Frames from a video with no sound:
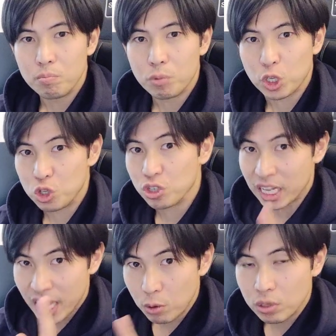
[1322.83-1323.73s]
because you
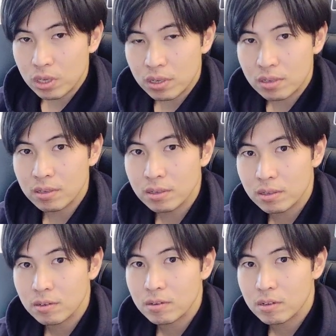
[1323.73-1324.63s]
stand out.
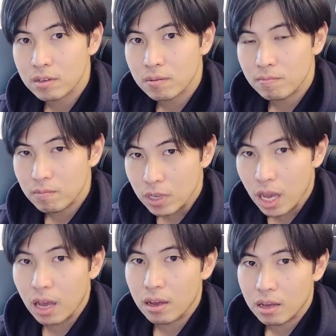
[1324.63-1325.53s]

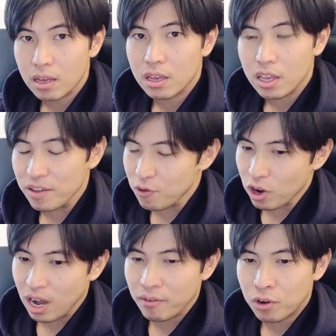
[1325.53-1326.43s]
Yeah, if
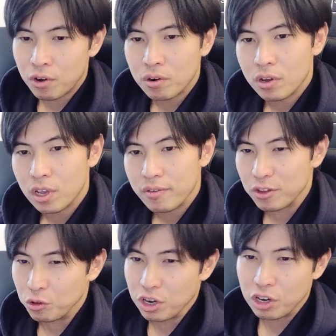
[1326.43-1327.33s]
you're a governor, if
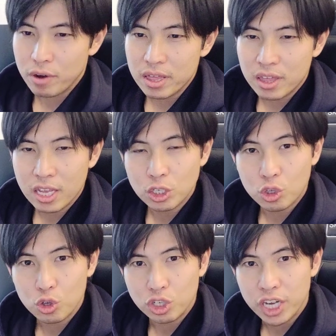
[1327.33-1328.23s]
you're doing great things
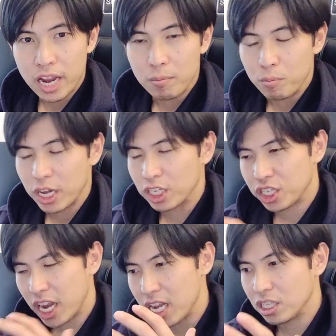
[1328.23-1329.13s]
to change, make a
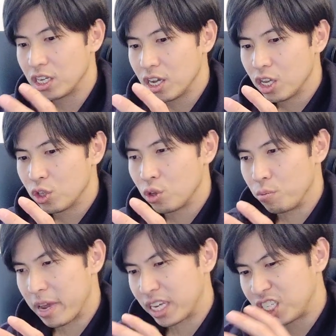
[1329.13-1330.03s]

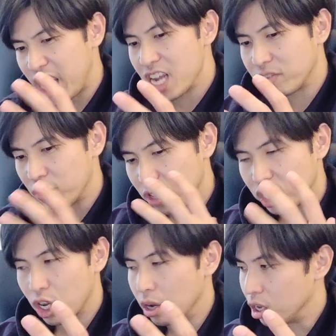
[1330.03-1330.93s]
change for
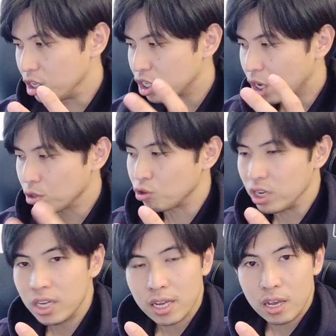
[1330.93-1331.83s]
this
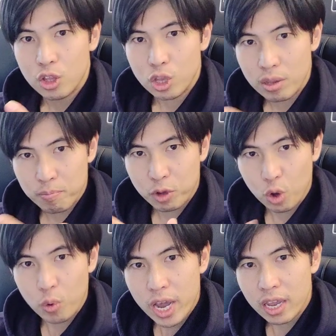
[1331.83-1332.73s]
country in
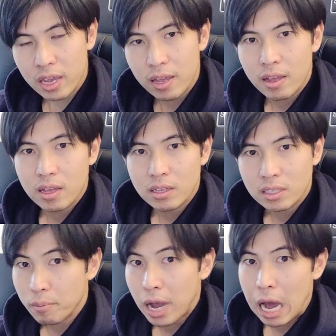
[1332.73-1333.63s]
good way,
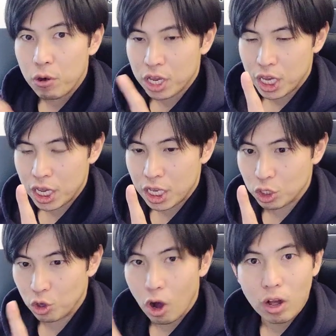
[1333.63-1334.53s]
somehow
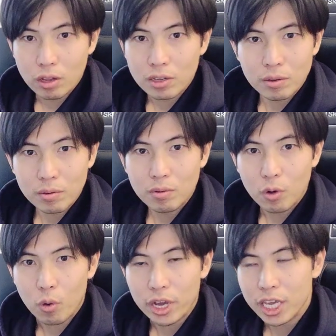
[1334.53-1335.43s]
he's gone,
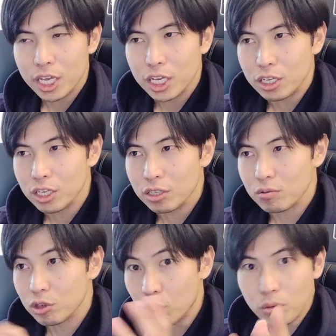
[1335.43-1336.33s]
or he is,
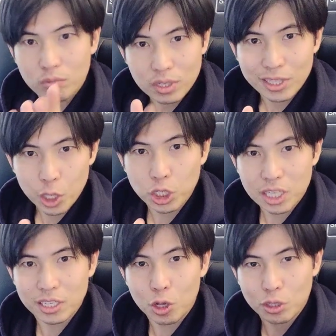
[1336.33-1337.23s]
you know,
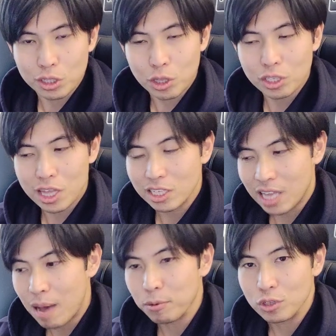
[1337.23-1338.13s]
those things
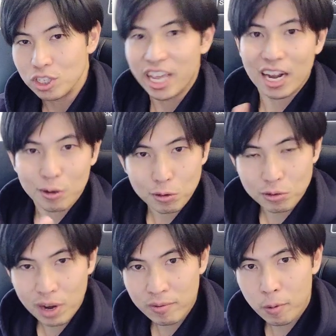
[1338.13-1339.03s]
happen, scandals,
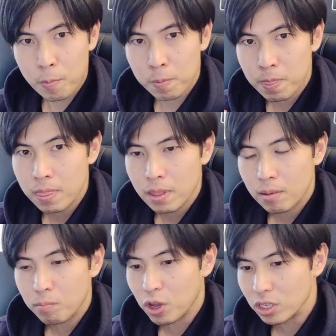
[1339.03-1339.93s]
whatever,
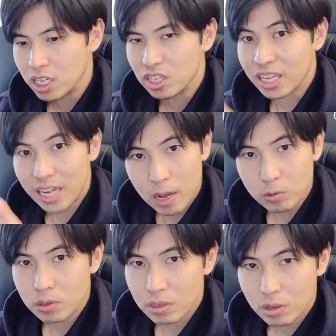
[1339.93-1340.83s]
because he stand
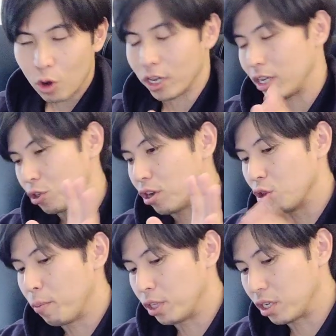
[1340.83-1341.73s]
out. Okay, sorry,
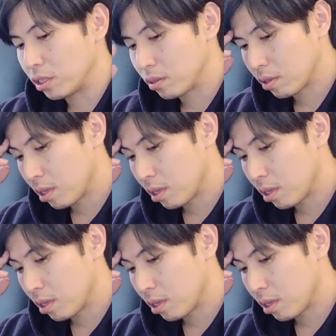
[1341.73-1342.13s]
no politics.